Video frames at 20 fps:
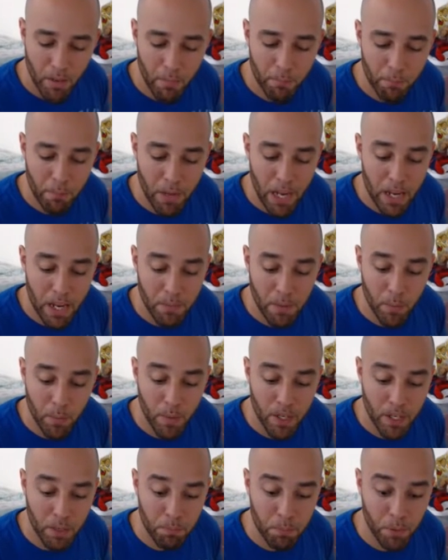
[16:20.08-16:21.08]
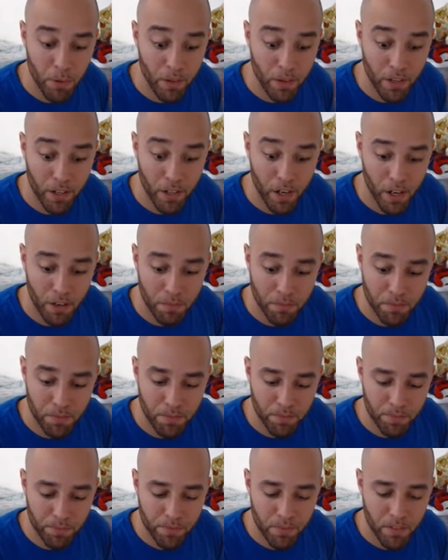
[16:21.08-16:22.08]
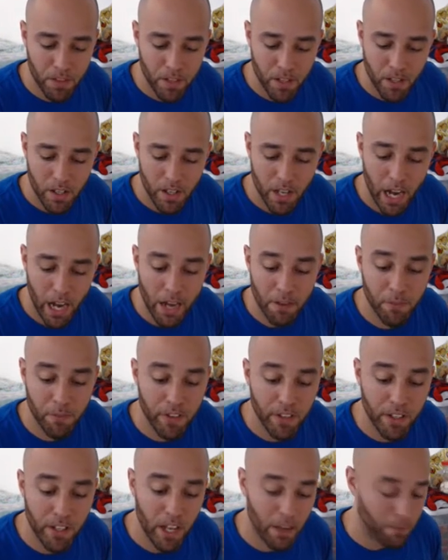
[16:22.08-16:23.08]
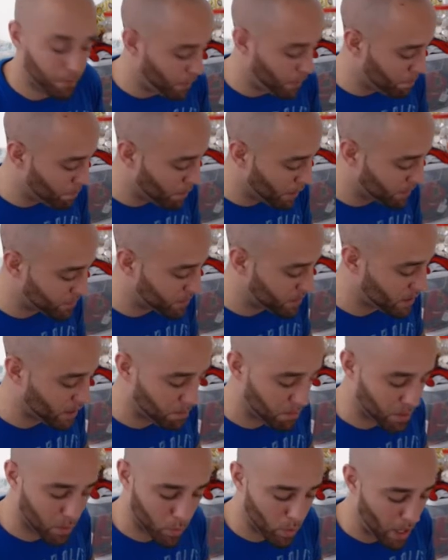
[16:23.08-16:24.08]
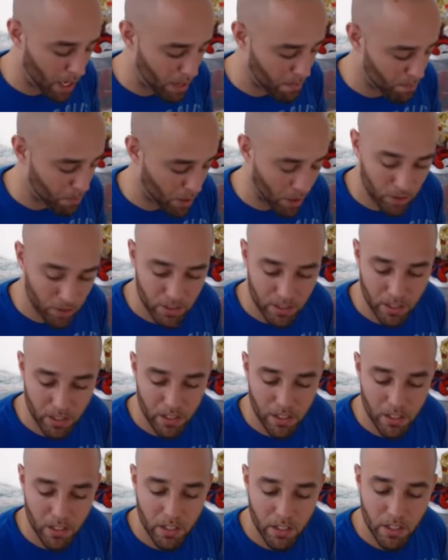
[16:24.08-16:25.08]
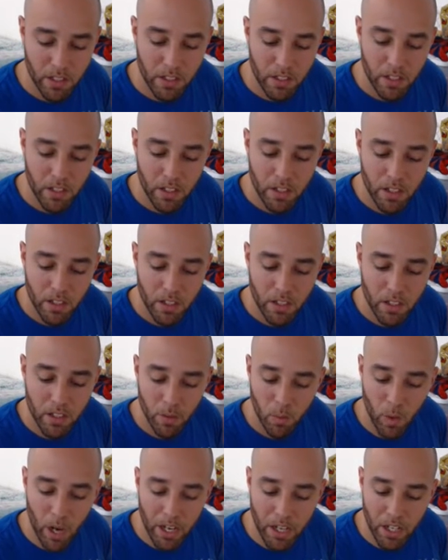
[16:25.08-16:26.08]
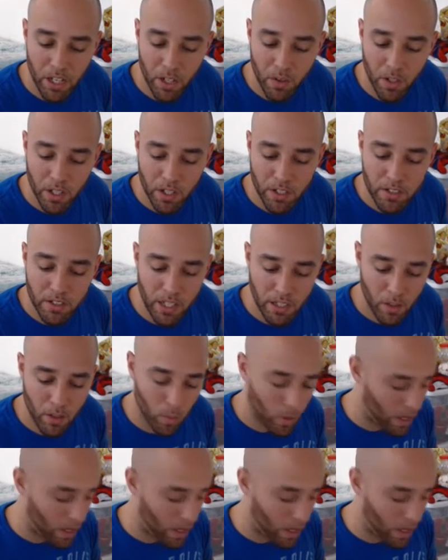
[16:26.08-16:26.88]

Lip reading: maybe we can pull it off. And if he buffs up the right person, the right units at the